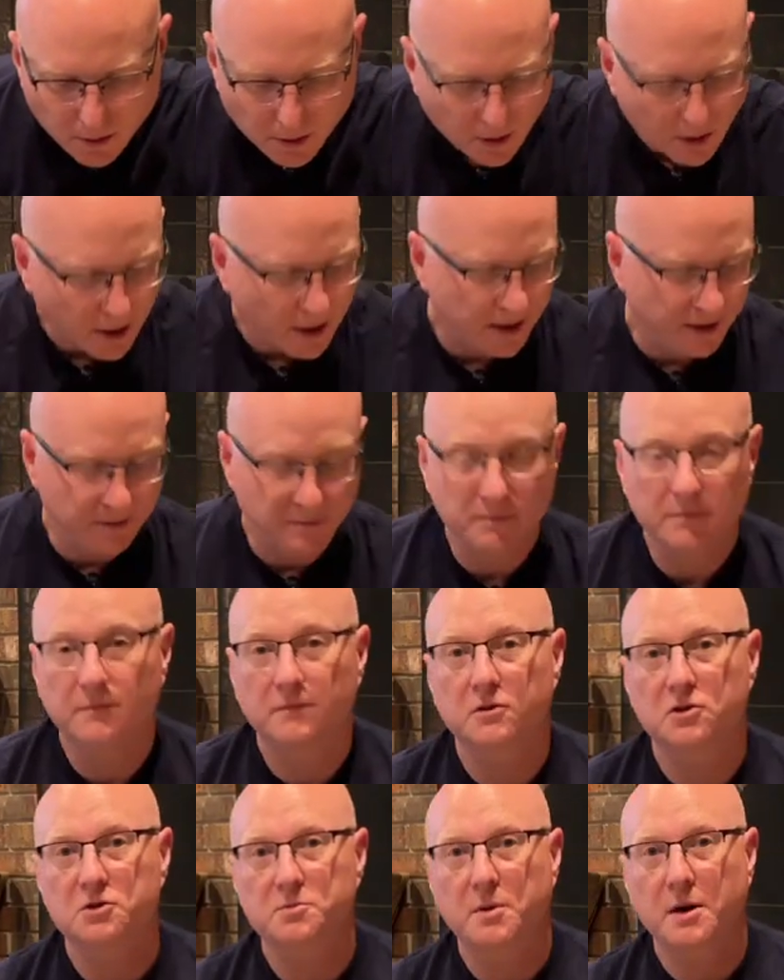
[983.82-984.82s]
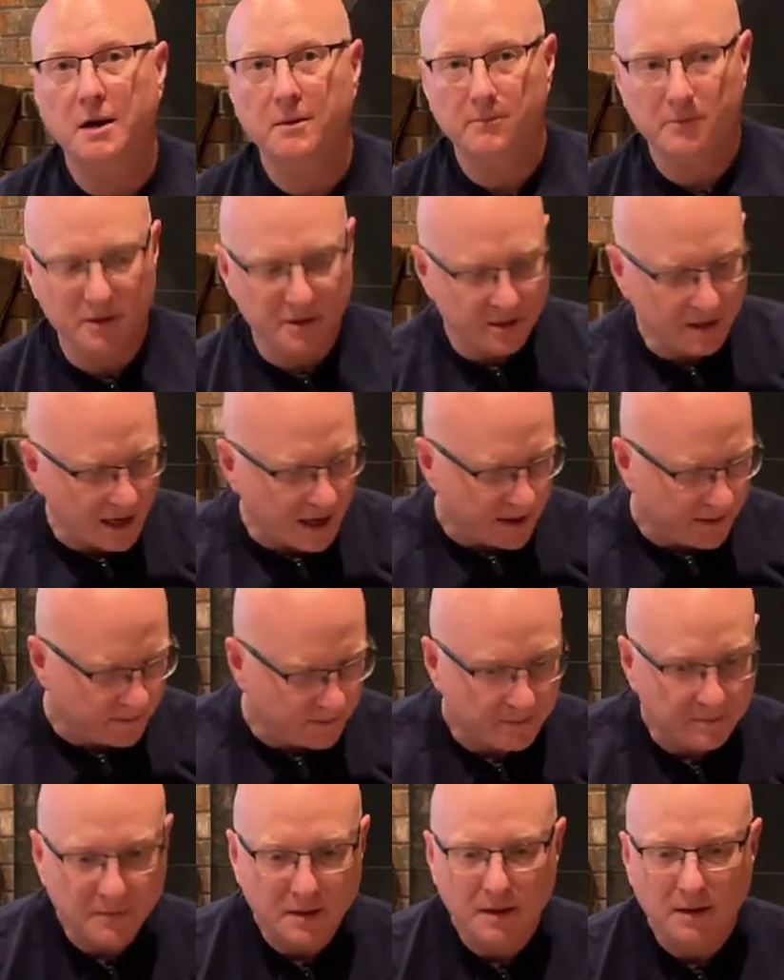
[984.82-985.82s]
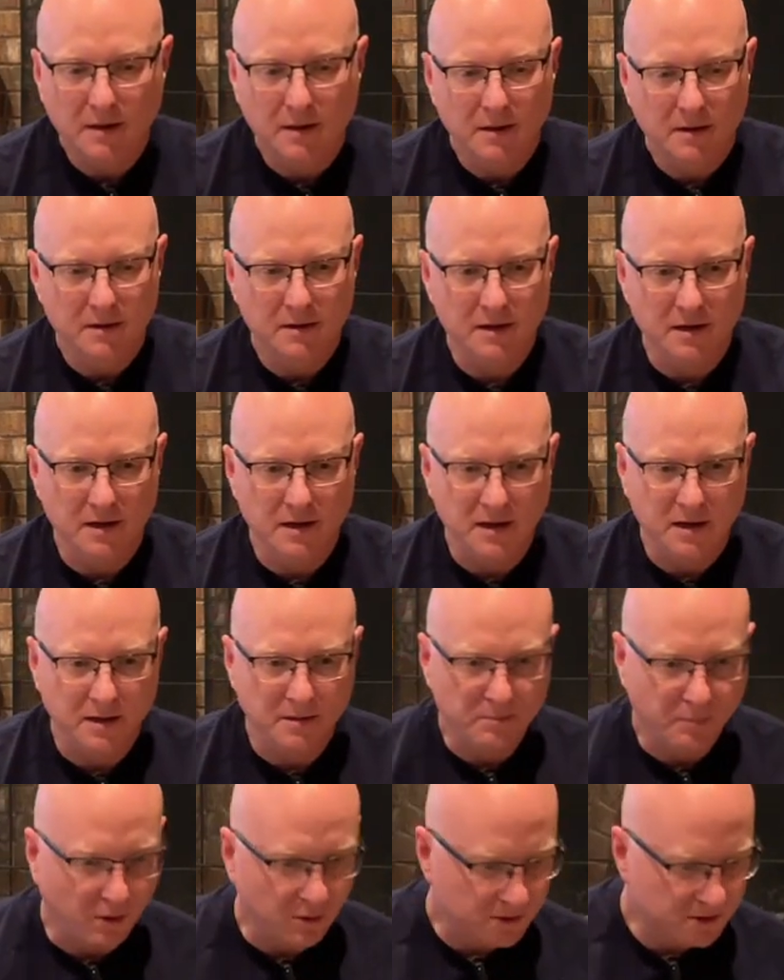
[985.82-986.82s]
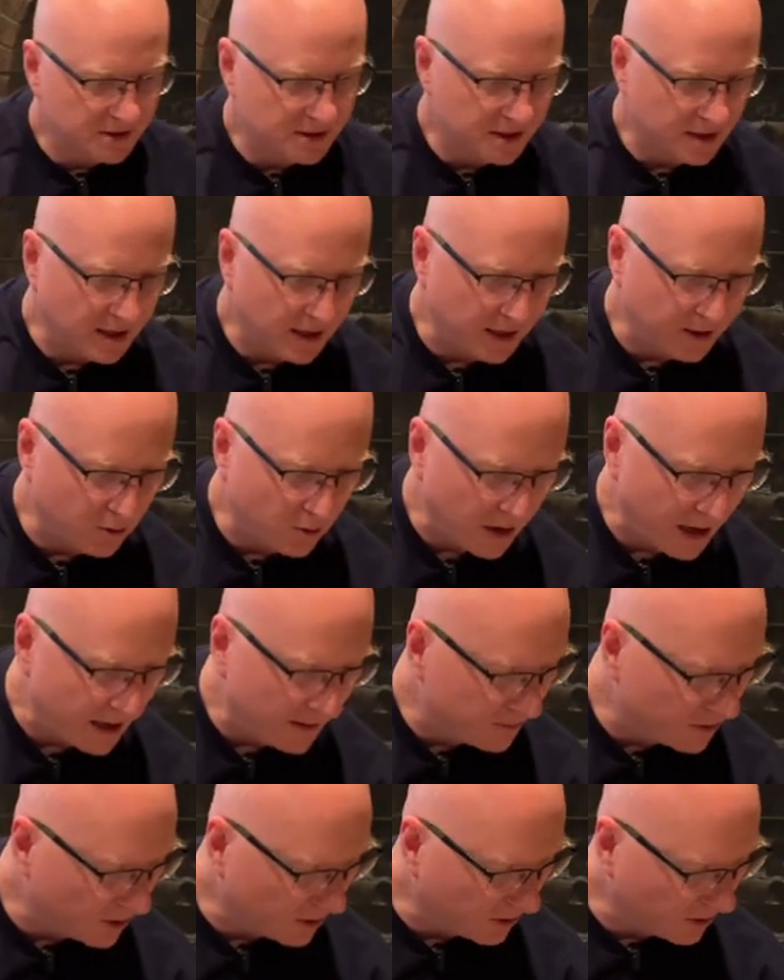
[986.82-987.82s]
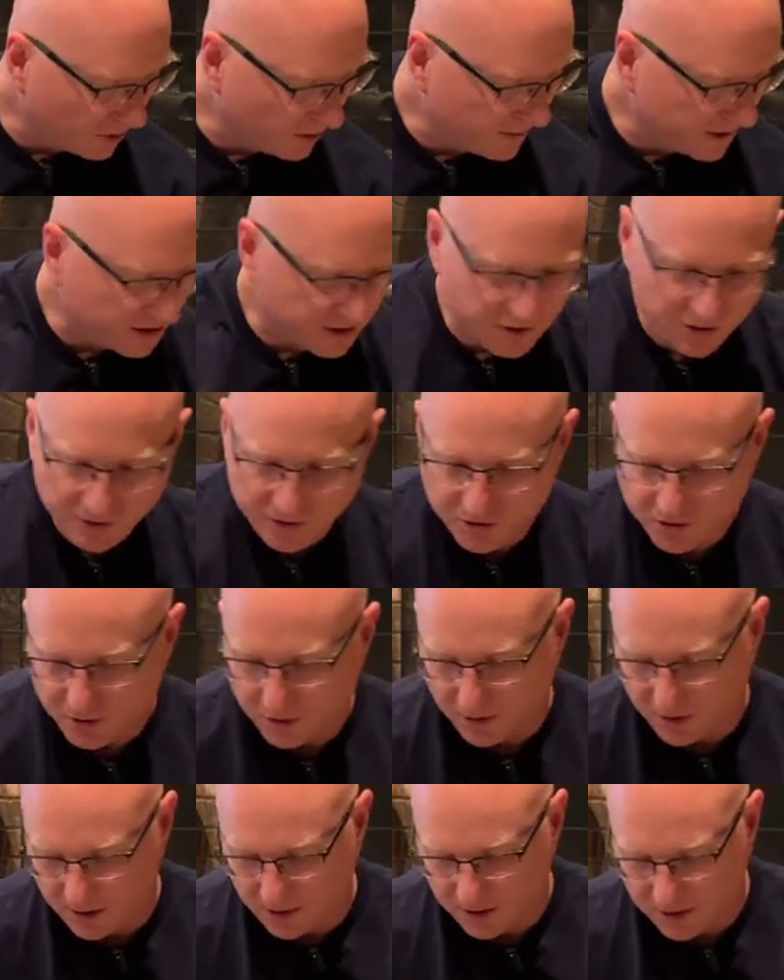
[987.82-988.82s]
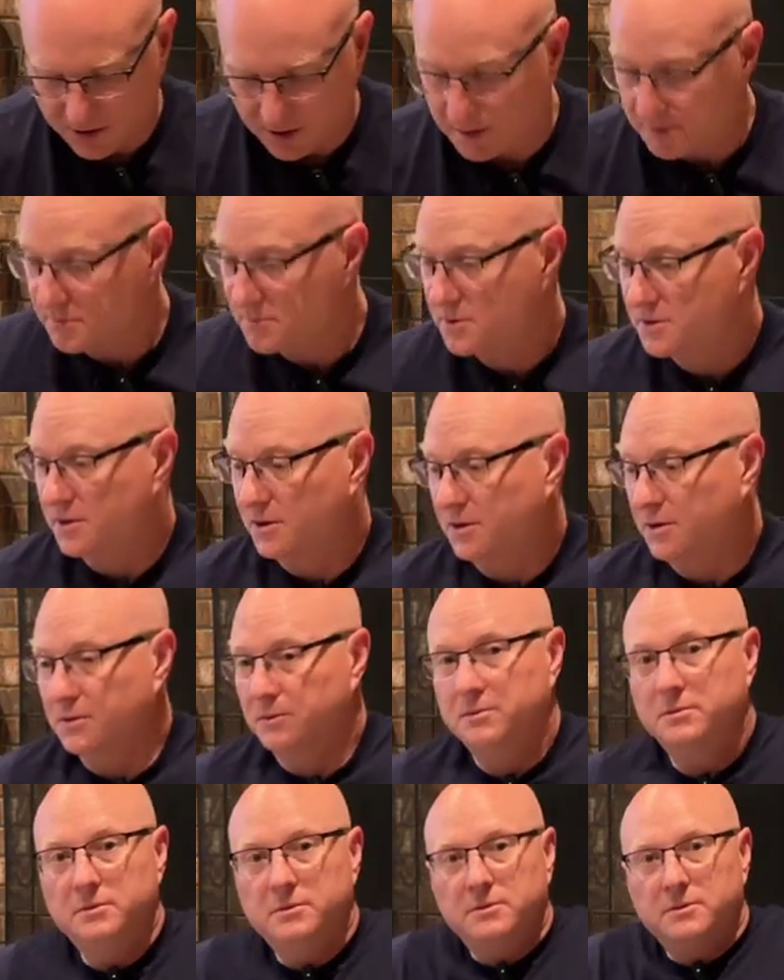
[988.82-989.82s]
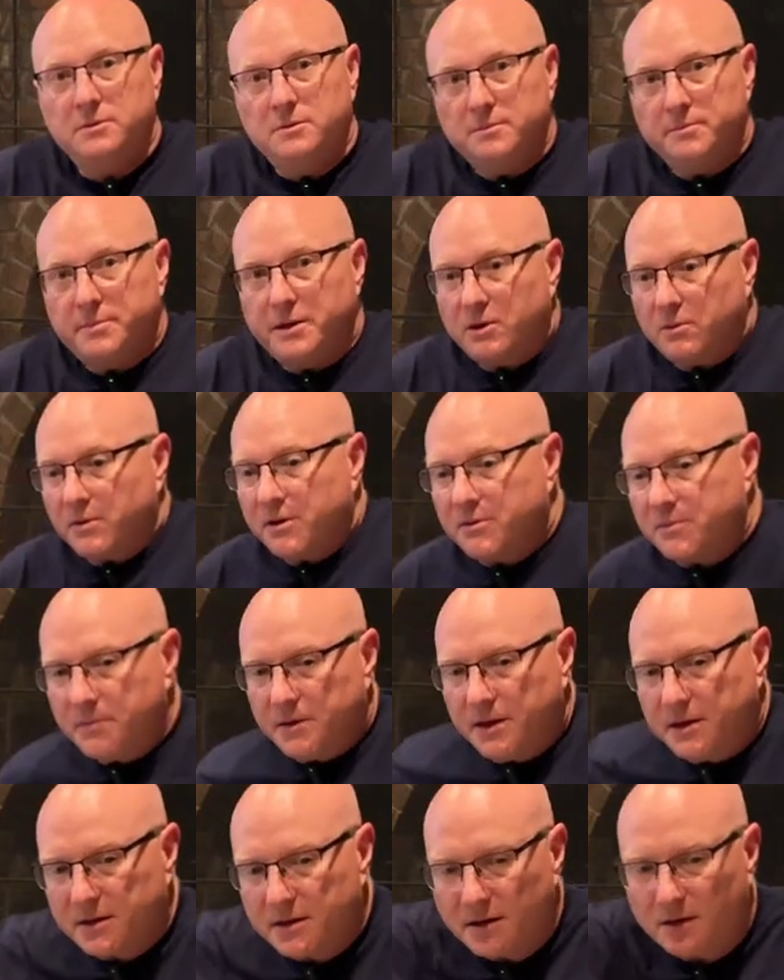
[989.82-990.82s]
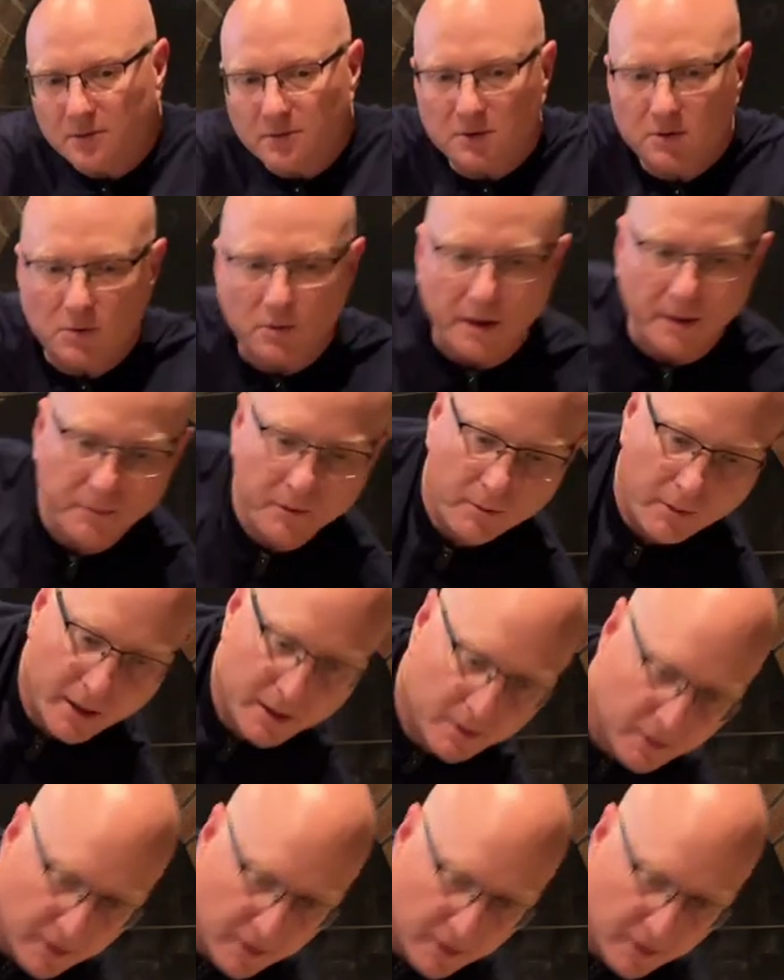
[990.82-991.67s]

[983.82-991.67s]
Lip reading: All right, first problem of the day. The bolts that I grabbed are a little bit too short, so bear with me and I'll grab the right